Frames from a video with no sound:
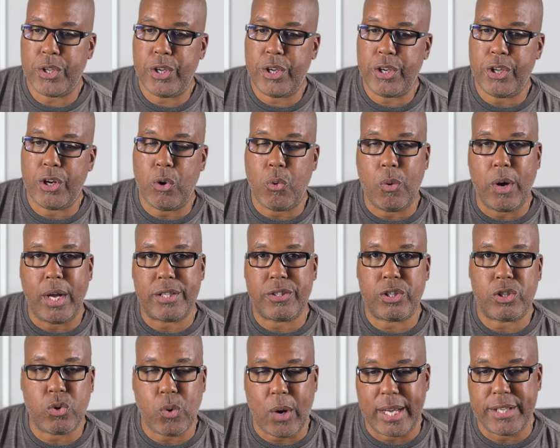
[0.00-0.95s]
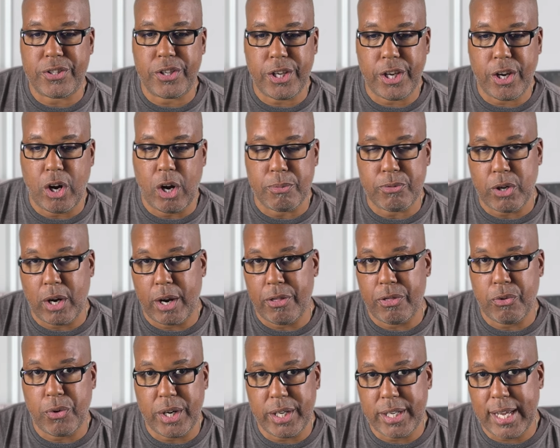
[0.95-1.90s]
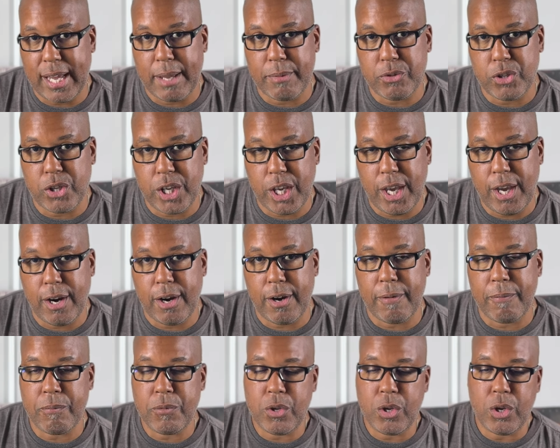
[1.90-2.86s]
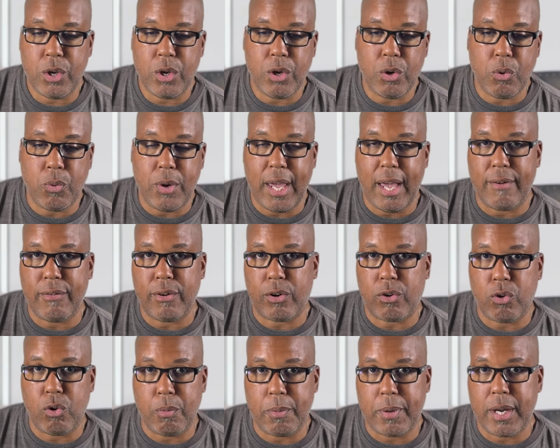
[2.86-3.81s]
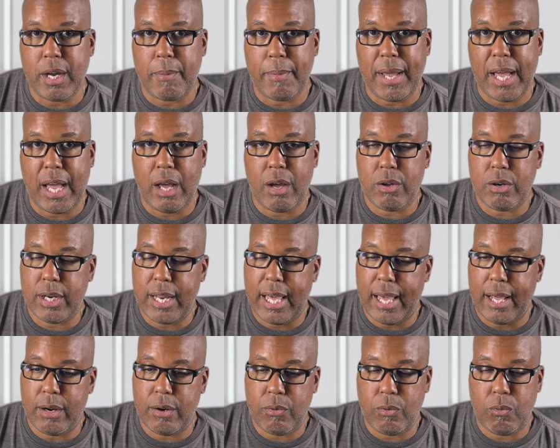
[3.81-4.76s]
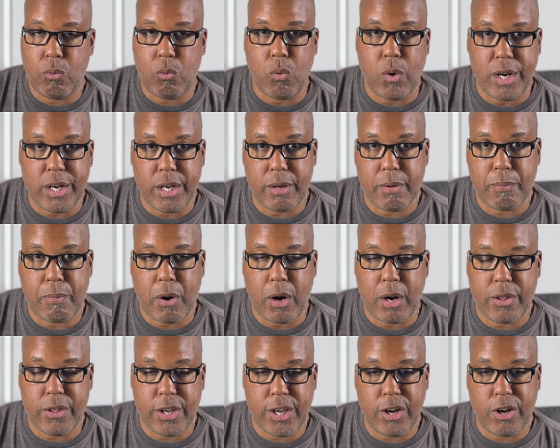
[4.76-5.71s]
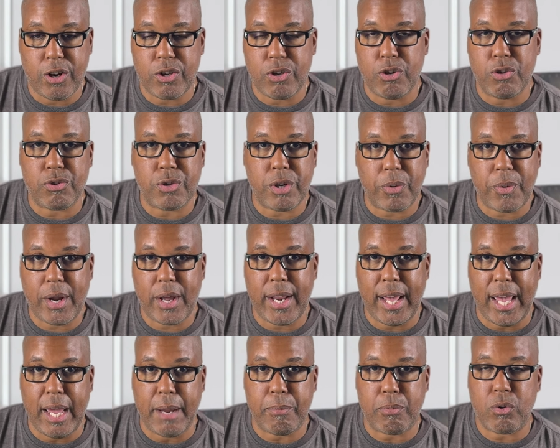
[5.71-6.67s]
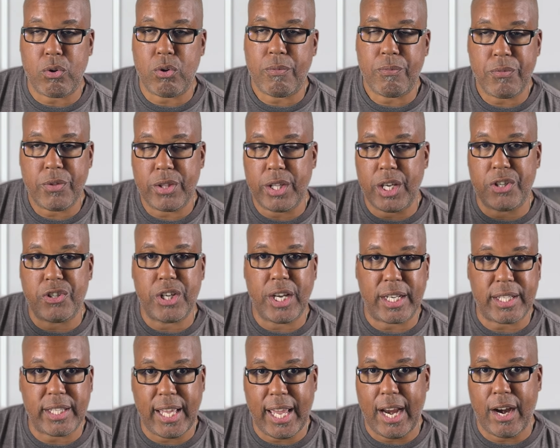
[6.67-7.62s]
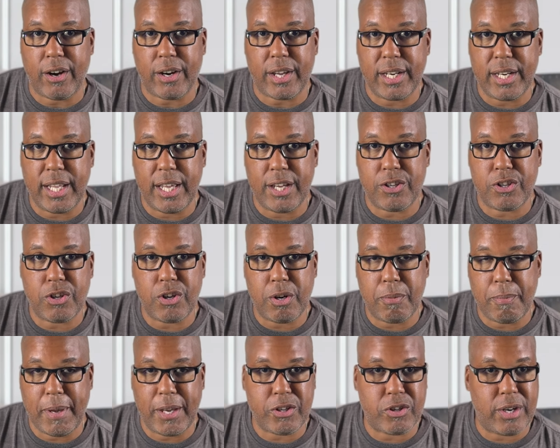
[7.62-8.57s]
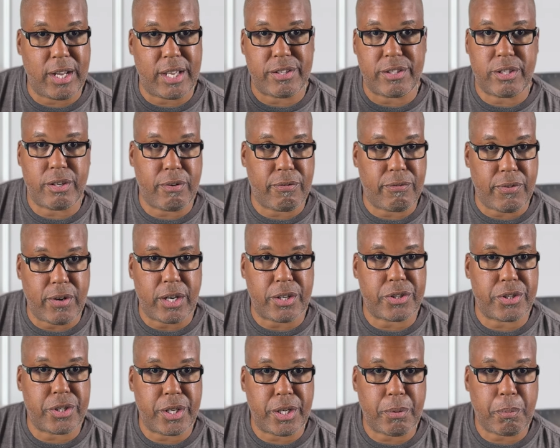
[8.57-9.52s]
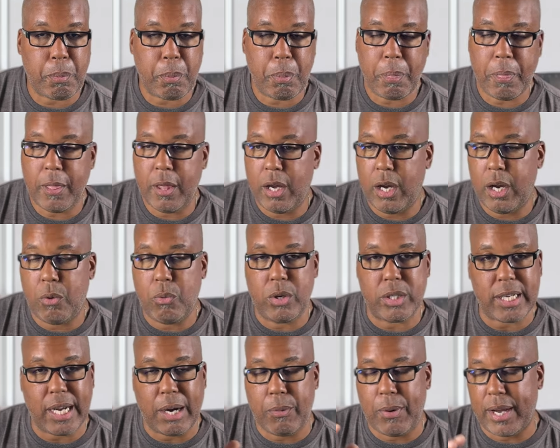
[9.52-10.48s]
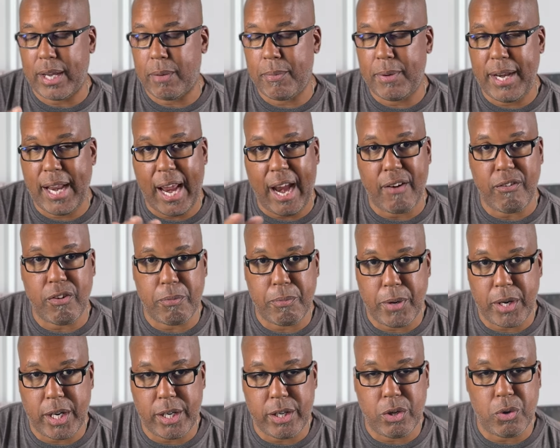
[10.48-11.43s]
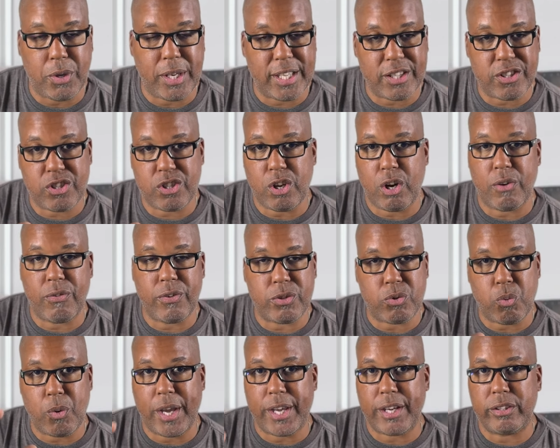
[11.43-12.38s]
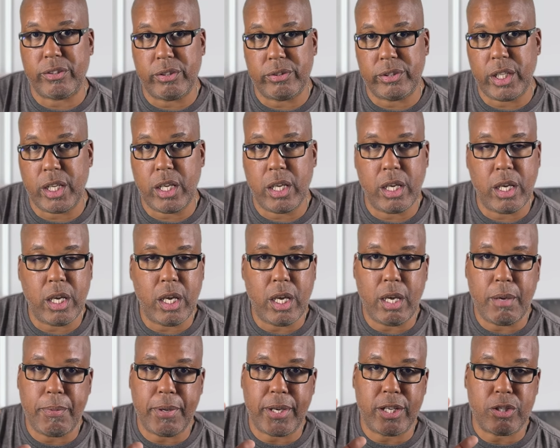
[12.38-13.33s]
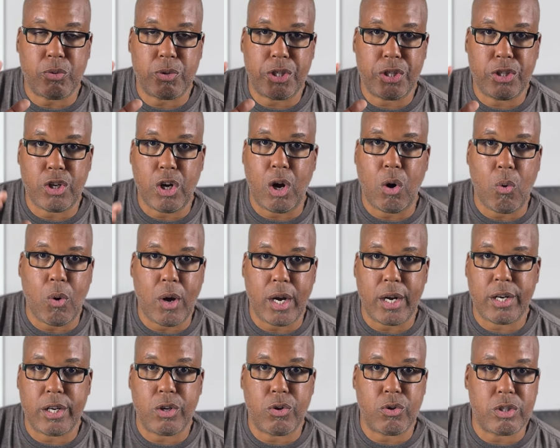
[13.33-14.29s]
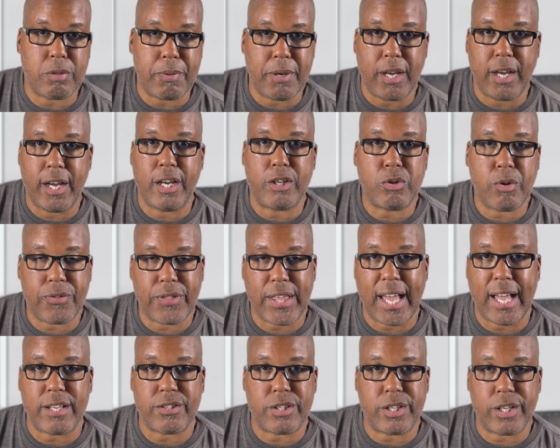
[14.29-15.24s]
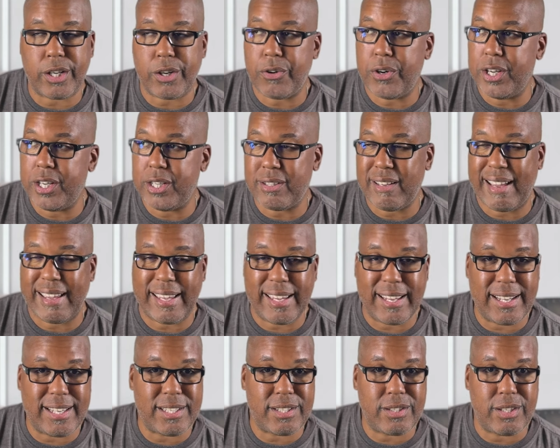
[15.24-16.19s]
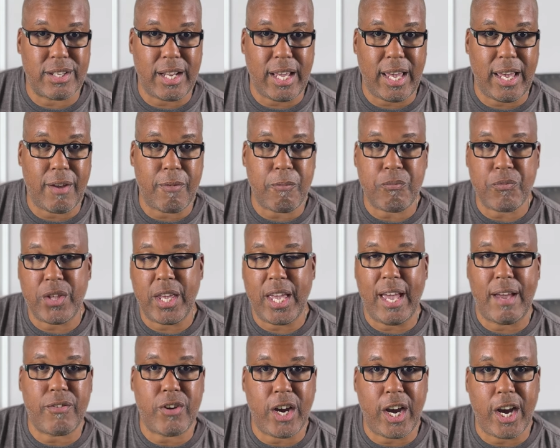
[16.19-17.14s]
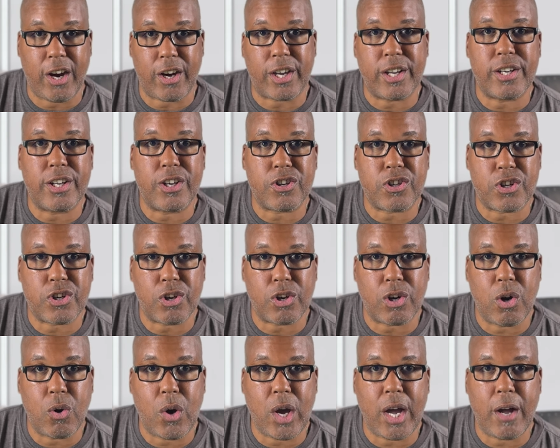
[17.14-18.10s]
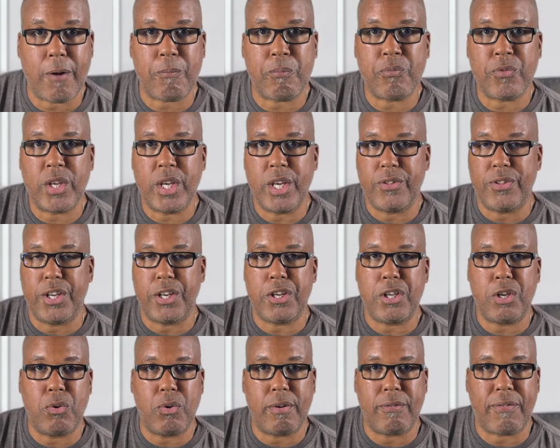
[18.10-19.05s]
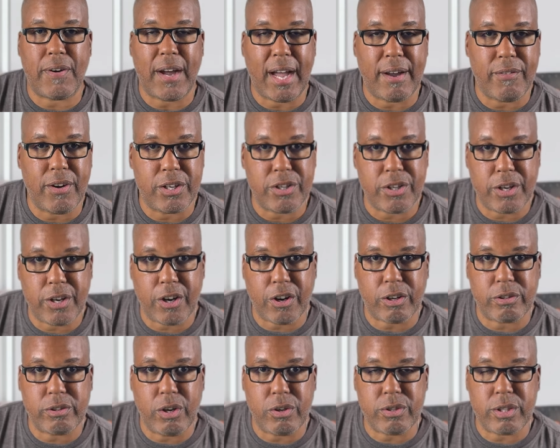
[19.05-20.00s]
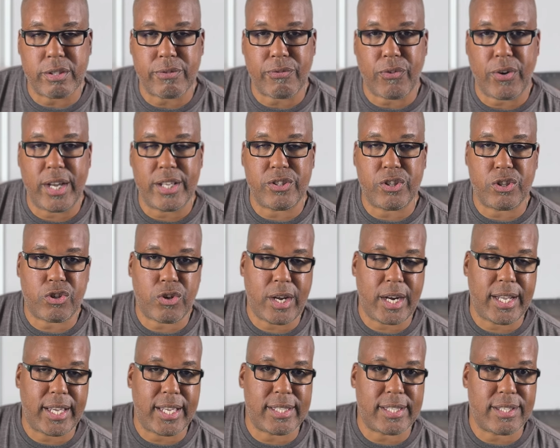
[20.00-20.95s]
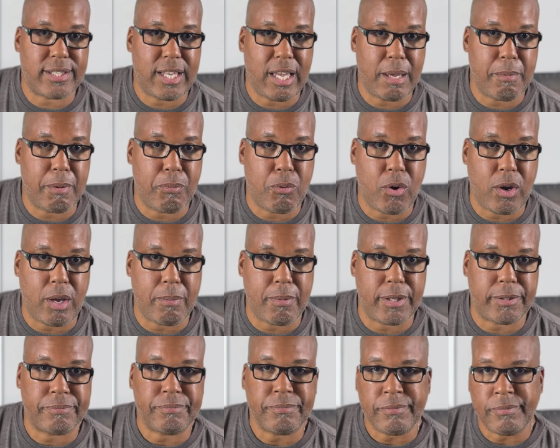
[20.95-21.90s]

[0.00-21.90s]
You know, three times a year, we have a group come out that one part of the year, usually around April. They check the air conditioner to make sure that's still functioning, which I recommend everybody do. Get service regularly, because what you don't want to do is be 100,000 degrees like it is today, have your air conditioner go out. Then you and 500 of your closest friends are trying to get the same appointment.